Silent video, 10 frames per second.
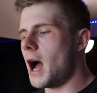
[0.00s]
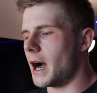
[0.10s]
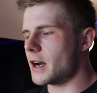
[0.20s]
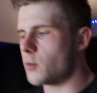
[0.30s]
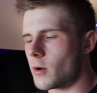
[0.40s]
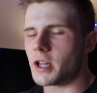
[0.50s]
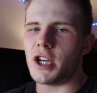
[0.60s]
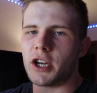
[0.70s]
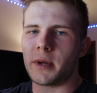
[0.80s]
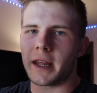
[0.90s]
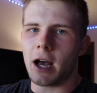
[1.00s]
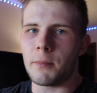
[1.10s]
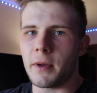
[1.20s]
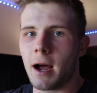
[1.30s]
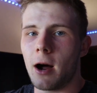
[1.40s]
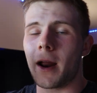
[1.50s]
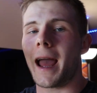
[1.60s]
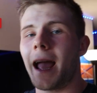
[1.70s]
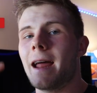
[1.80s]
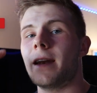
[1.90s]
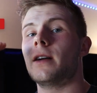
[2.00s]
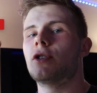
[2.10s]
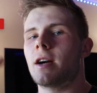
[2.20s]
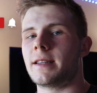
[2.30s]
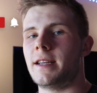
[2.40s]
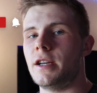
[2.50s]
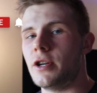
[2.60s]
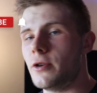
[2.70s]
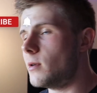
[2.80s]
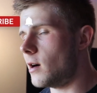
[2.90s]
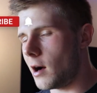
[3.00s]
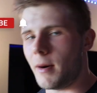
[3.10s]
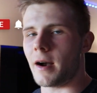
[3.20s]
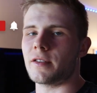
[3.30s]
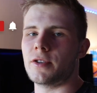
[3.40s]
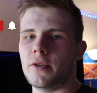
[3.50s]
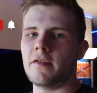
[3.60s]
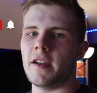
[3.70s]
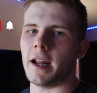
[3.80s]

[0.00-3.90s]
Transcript: I just wanna genuinely help you out and try to teach you about intuitive